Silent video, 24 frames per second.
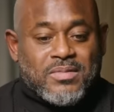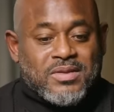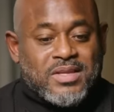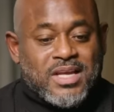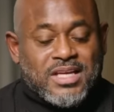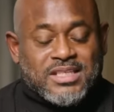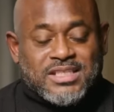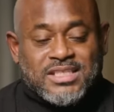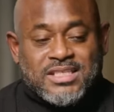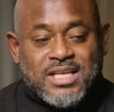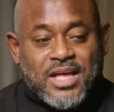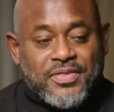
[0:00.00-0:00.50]

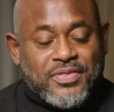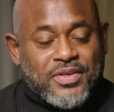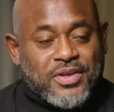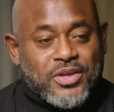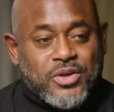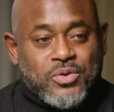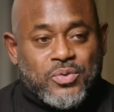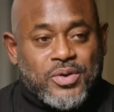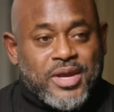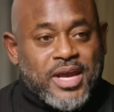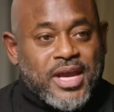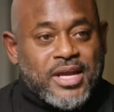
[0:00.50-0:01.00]
There's
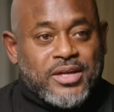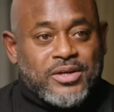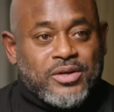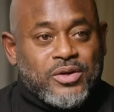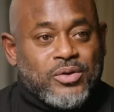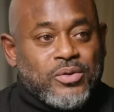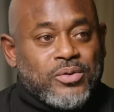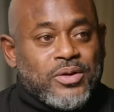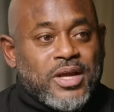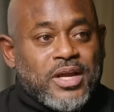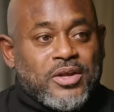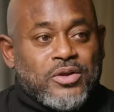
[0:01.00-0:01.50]
nothing you can't
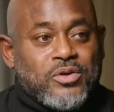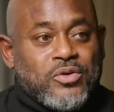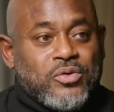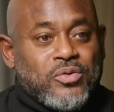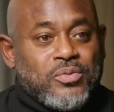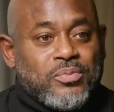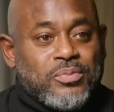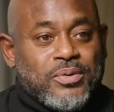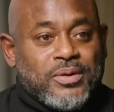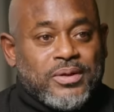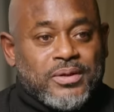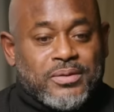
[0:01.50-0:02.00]
do that
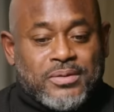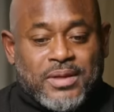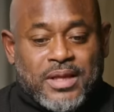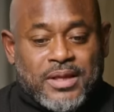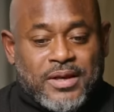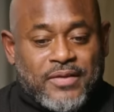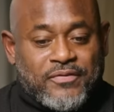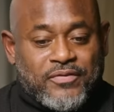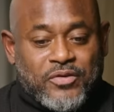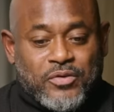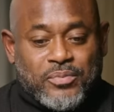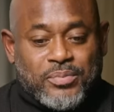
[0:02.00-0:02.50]
you
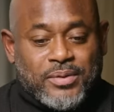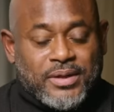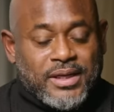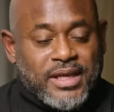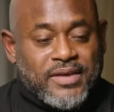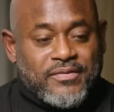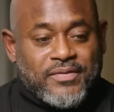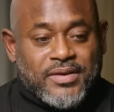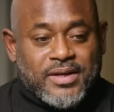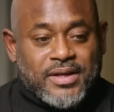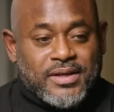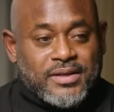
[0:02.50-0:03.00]
that if you
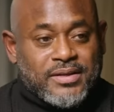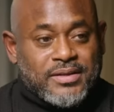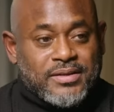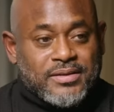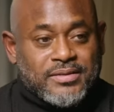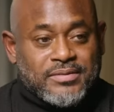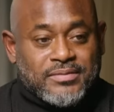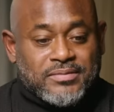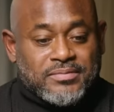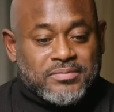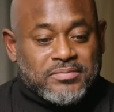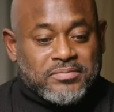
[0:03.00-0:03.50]
believe in it.
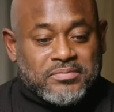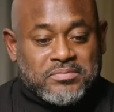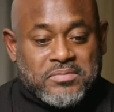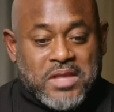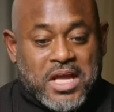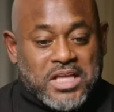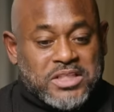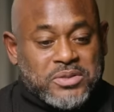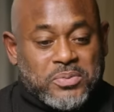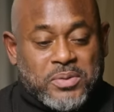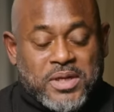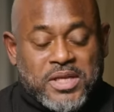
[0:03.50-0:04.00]

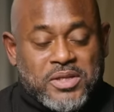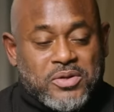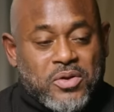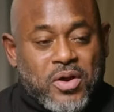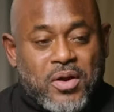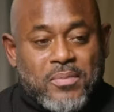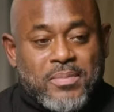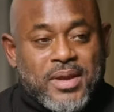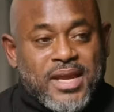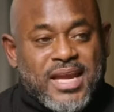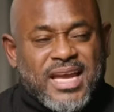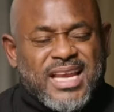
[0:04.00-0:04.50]
That's what he
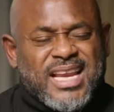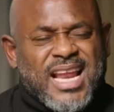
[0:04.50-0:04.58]
taught me.